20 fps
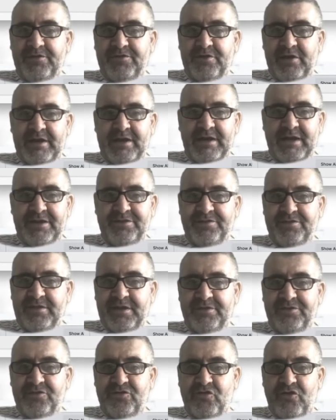So
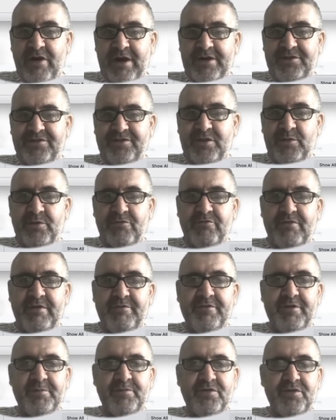let's try see what
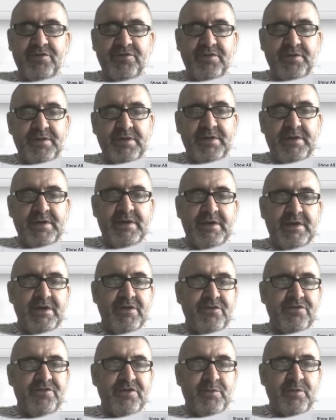reverb does
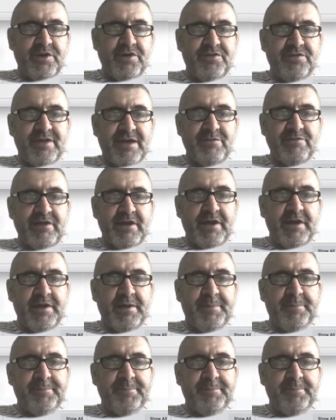and see what it sounds like.